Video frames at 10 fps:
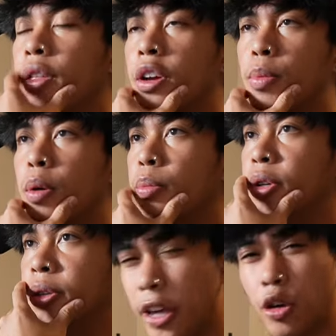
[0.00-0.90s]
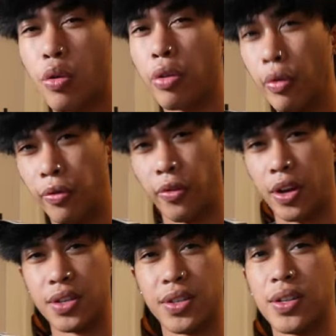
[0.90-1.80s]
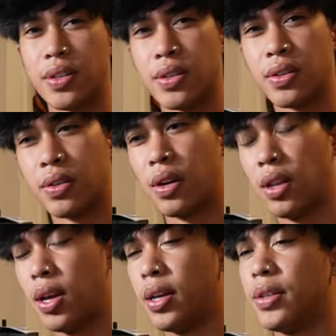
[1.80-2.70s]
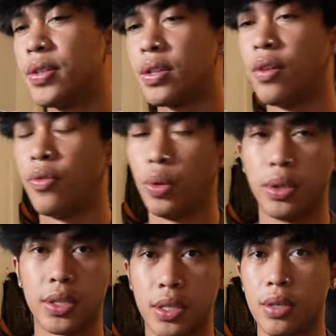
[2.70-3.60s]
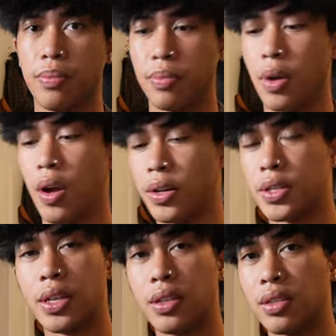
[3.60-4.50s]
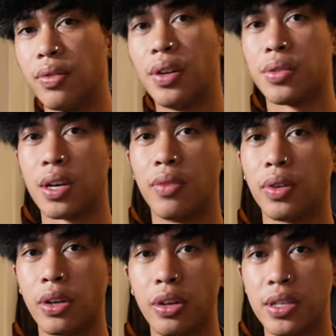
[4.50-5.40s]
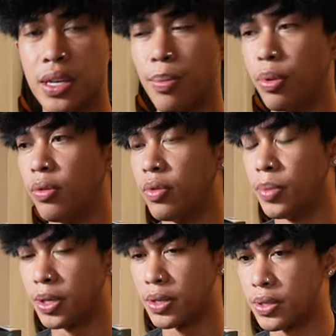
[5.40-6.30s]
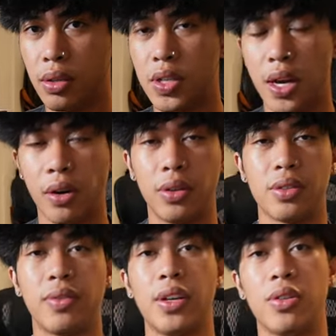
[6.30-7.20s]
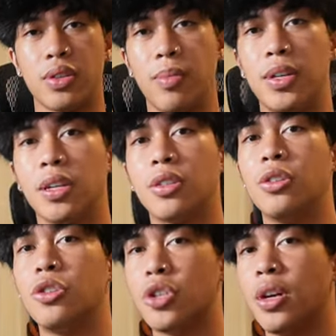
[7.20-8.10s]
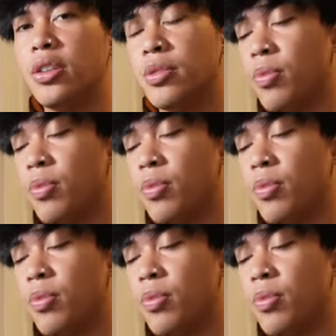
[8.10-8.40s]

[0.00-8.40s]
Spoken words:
I think about me, I go through phases a lot and stuff. Well, this is this video is kind of a good example of it, because the title of this video is I'm addicted to Chinese